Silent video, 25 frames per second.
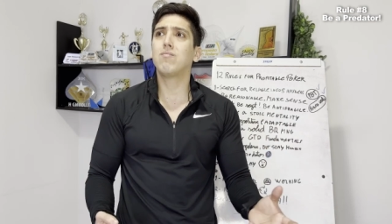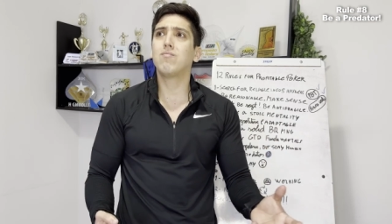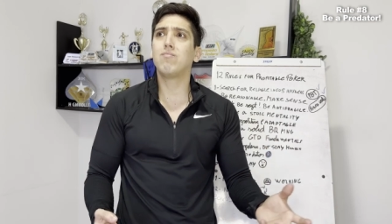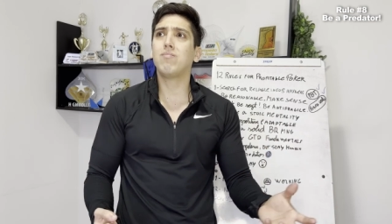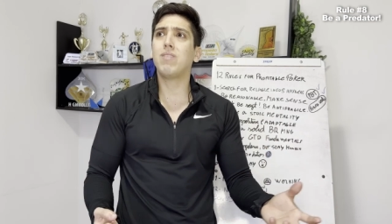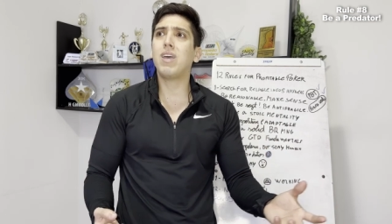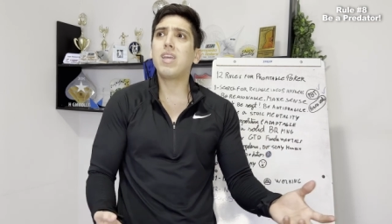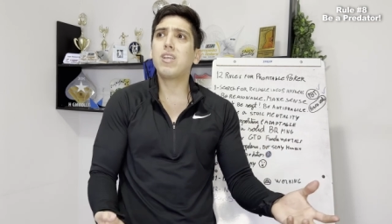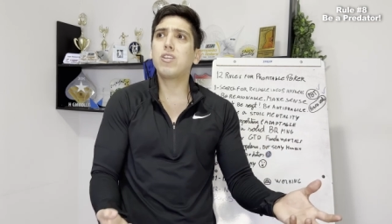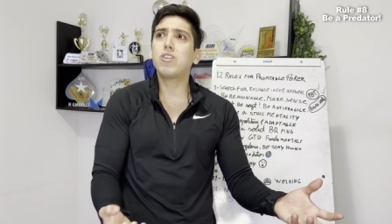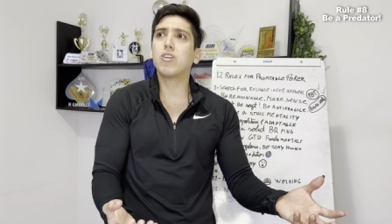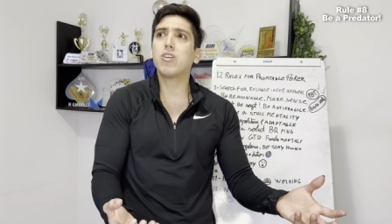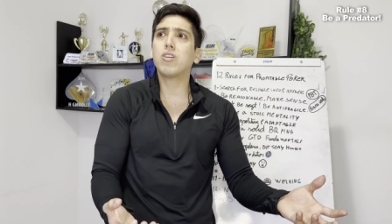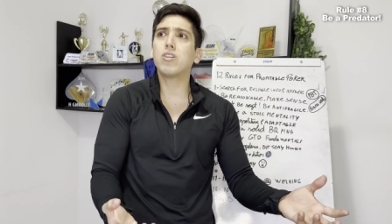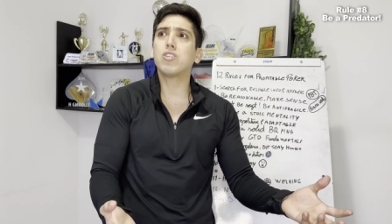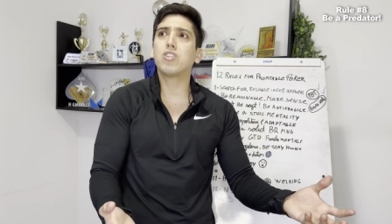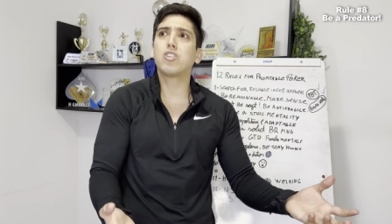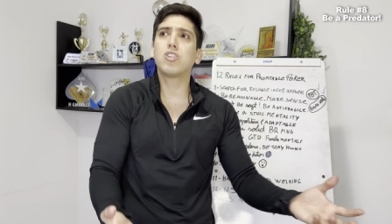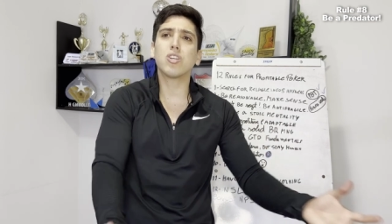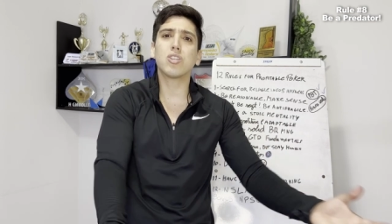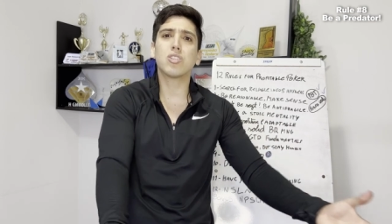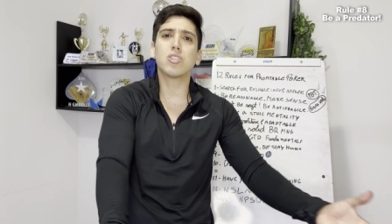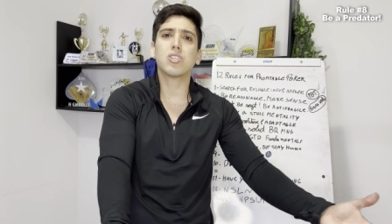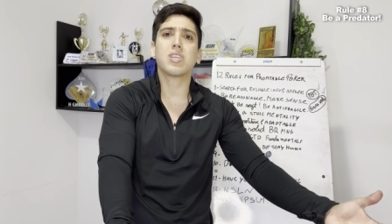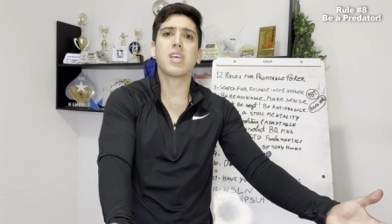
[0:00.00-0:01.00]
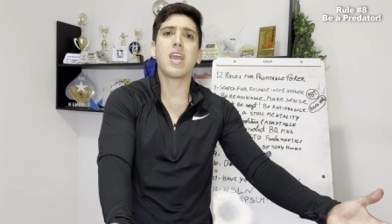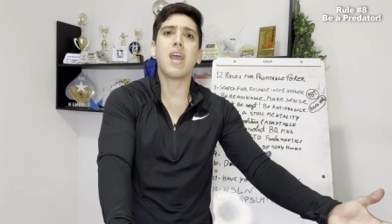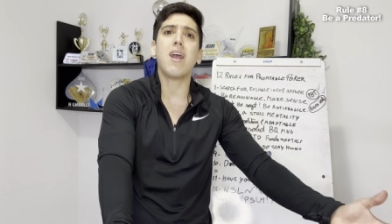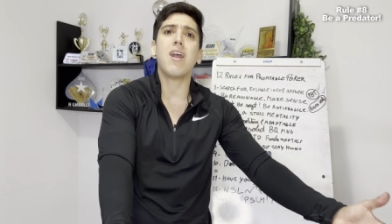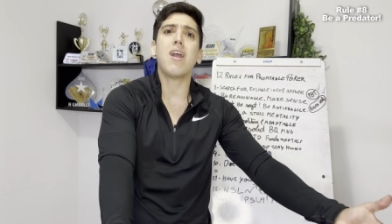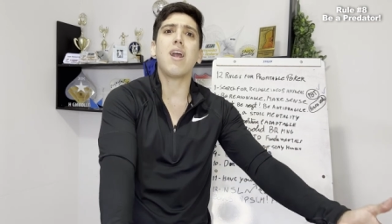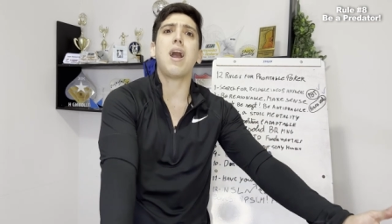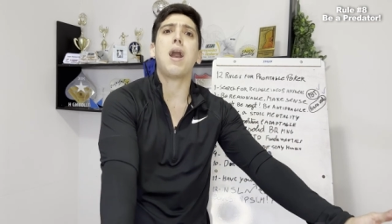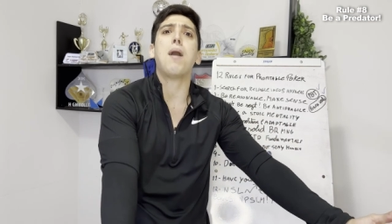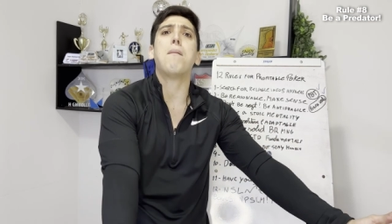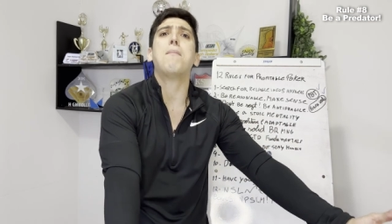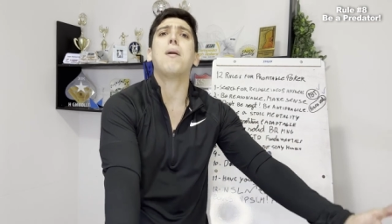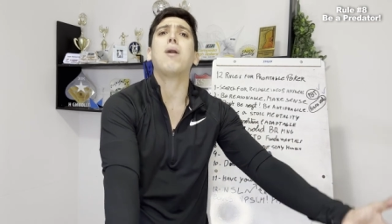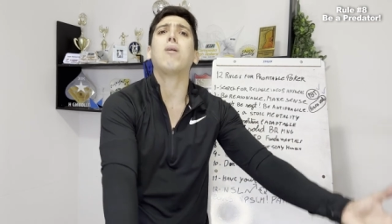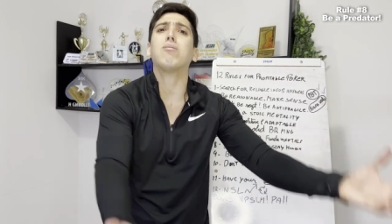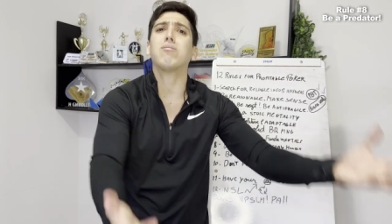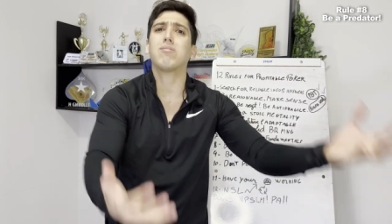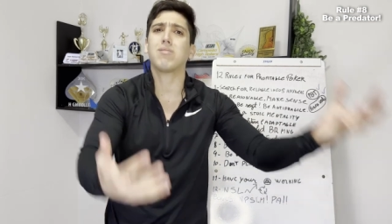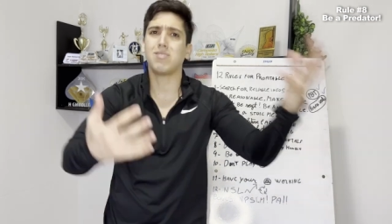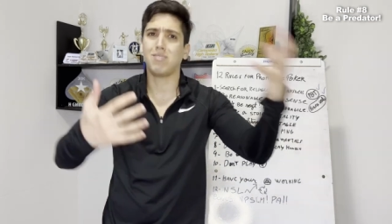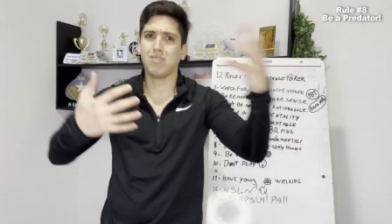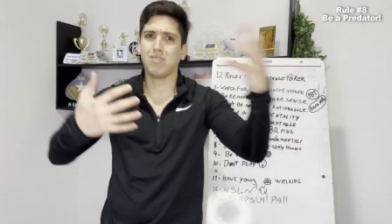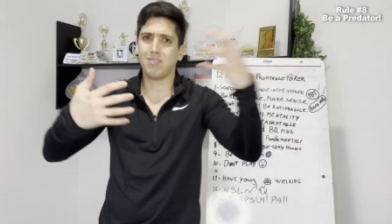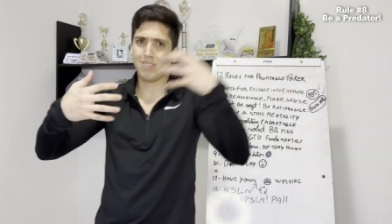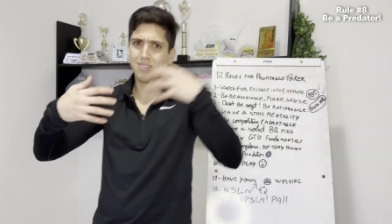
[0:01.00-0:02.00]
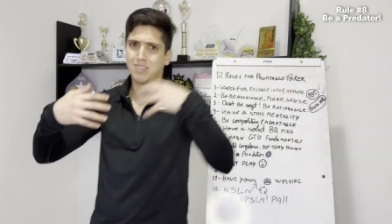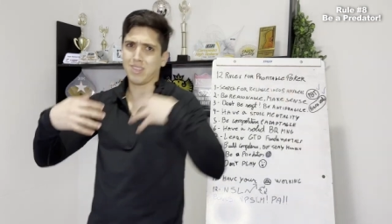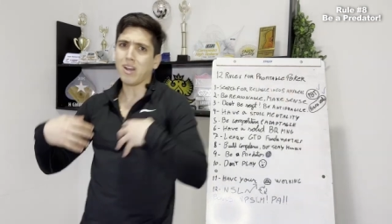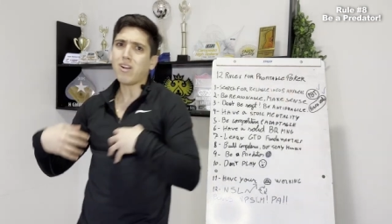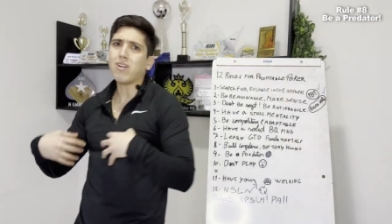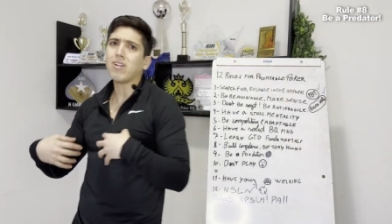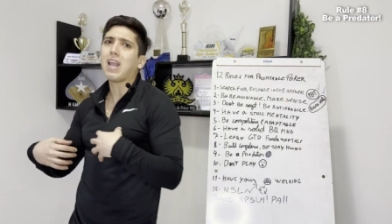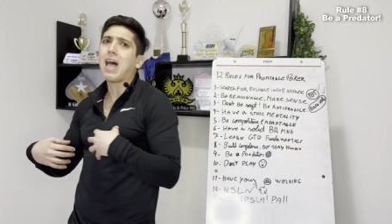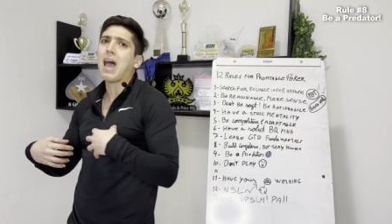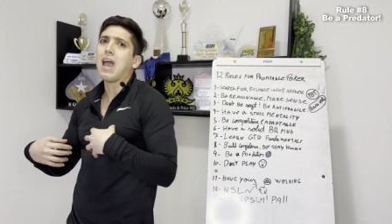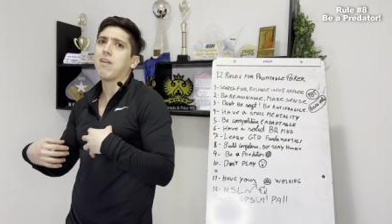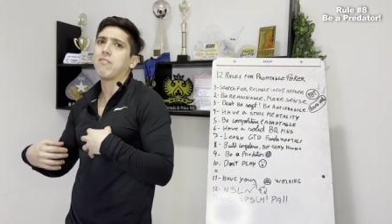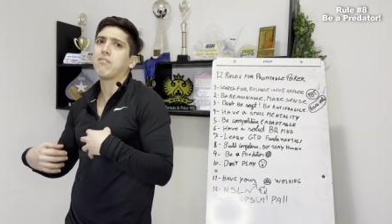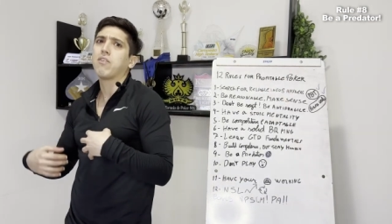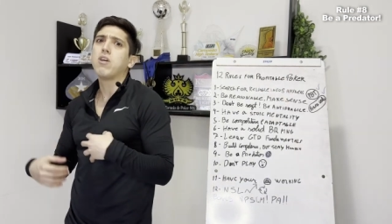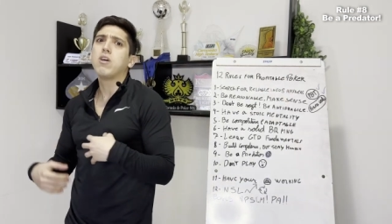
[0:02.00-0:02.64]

nature just care about their life.